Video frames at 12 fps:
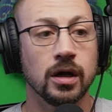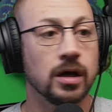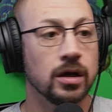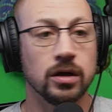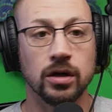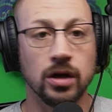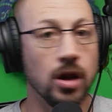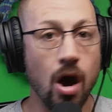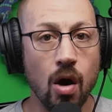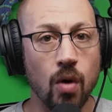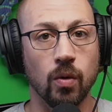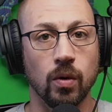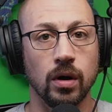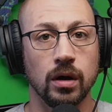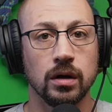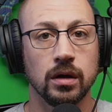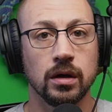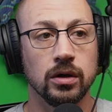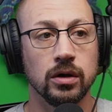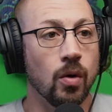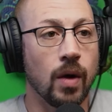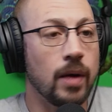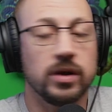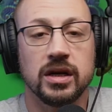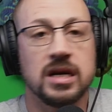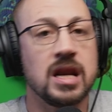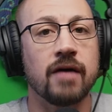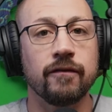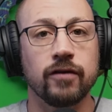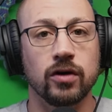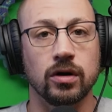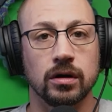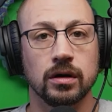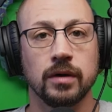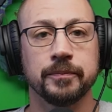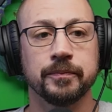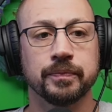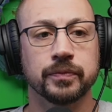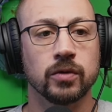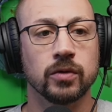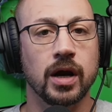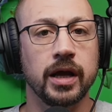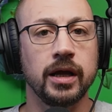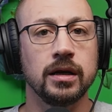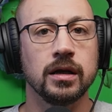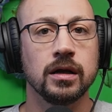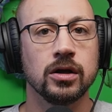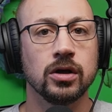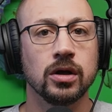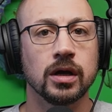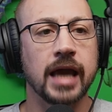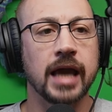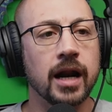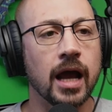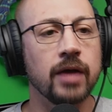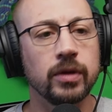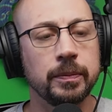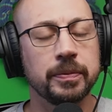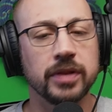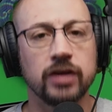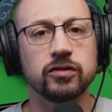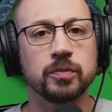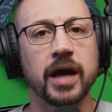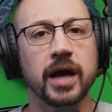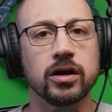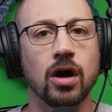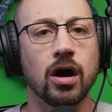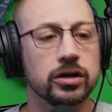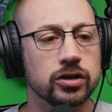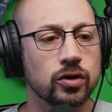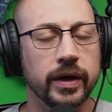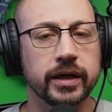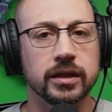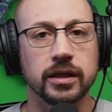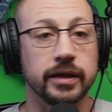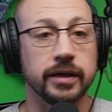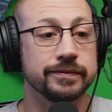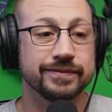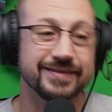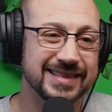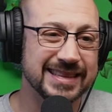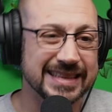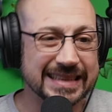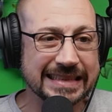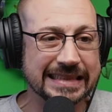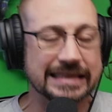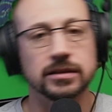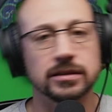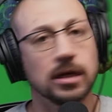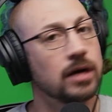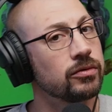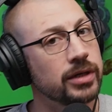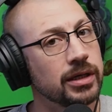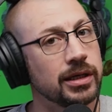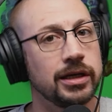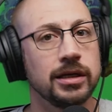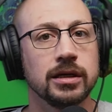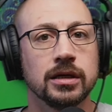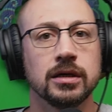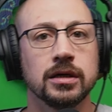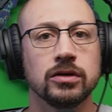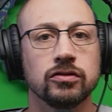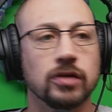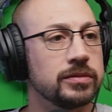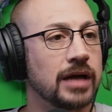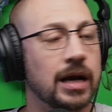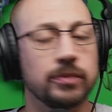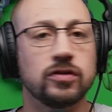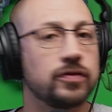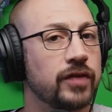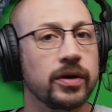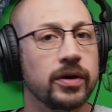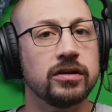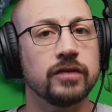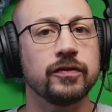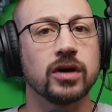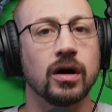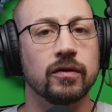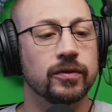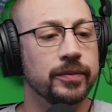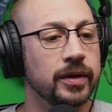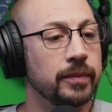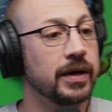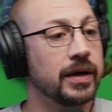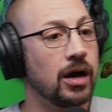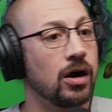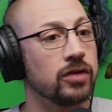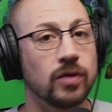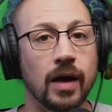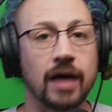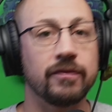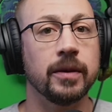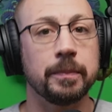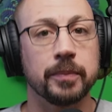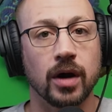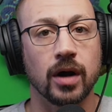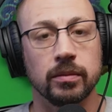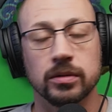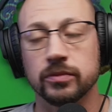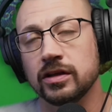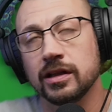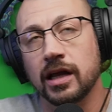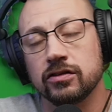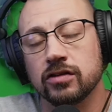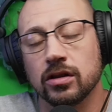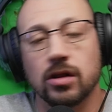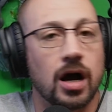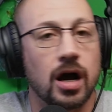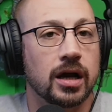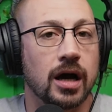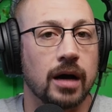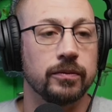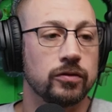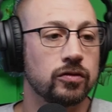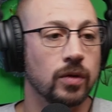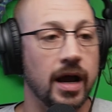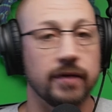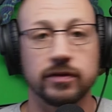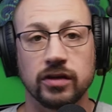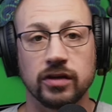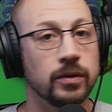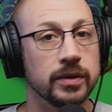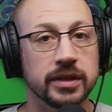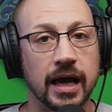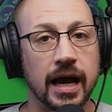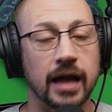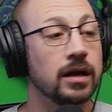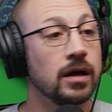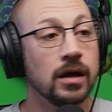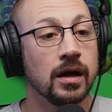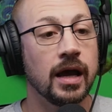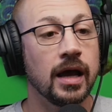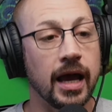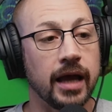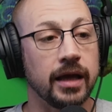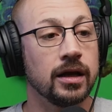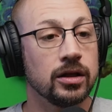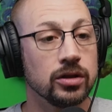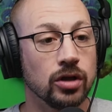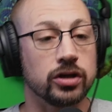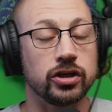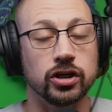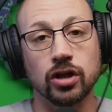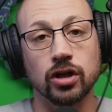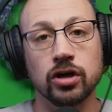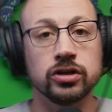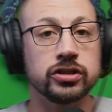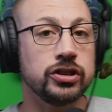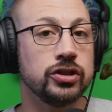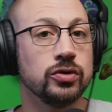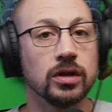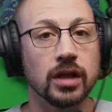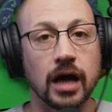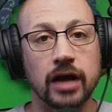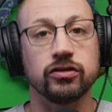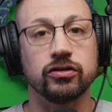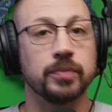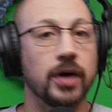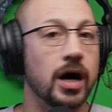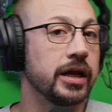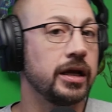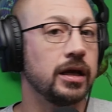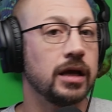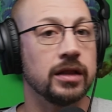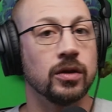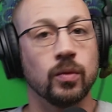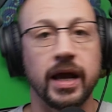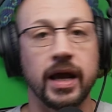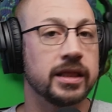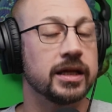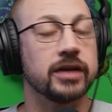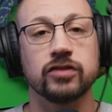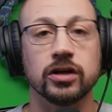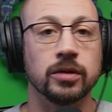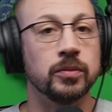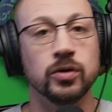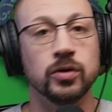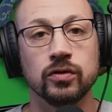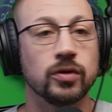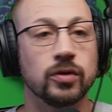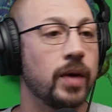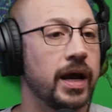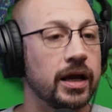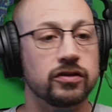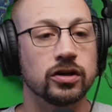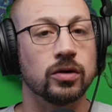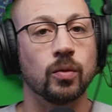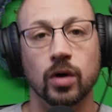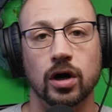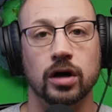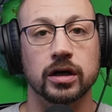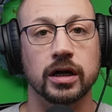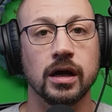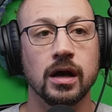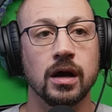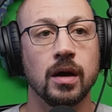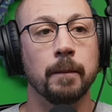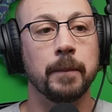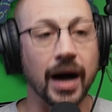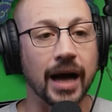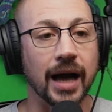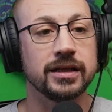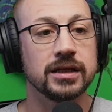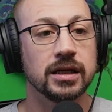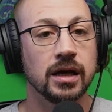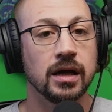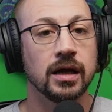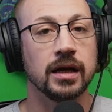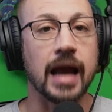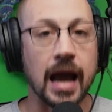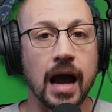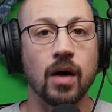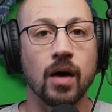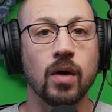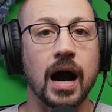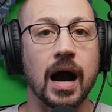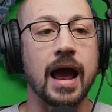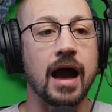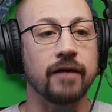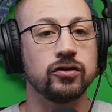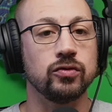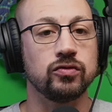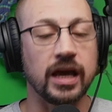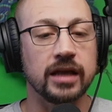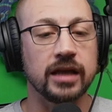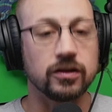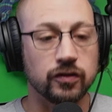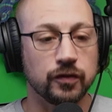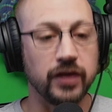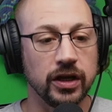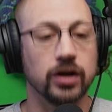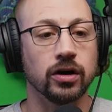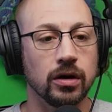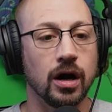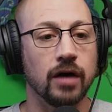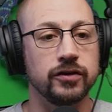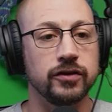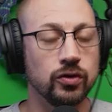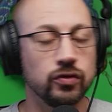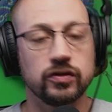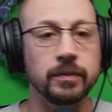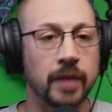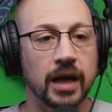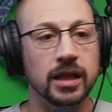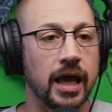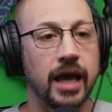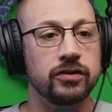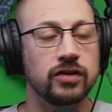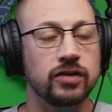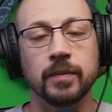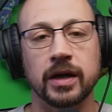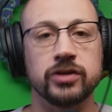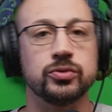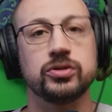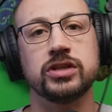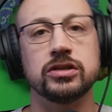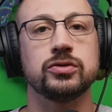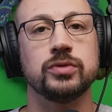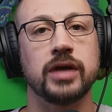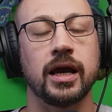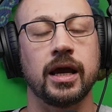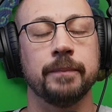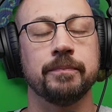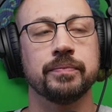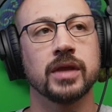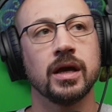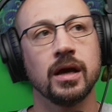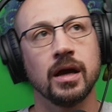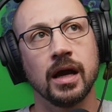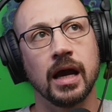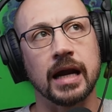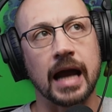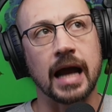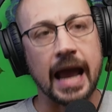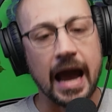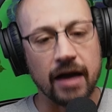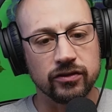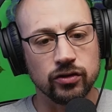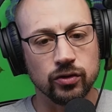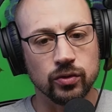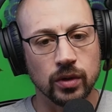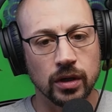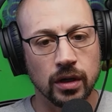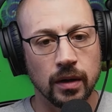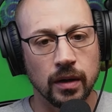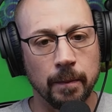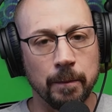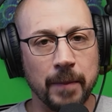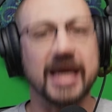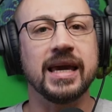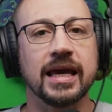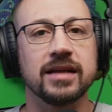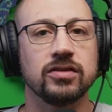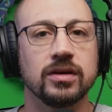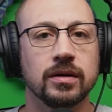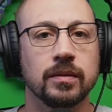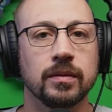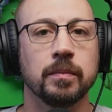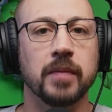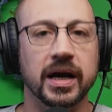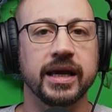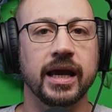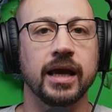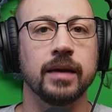No, no, I would never, right? Can I replace my guard quickly? Eh, not really. Sometimes it's very difficult for me, but I also have hip problems that likes to lock up, so I have to deal with that. Hey, Look, you learn to utilize your body in the way that it's going to move, the way it's going to work. But now I have to take this fear of using my legs in my jujitsu game and I have to make it my game.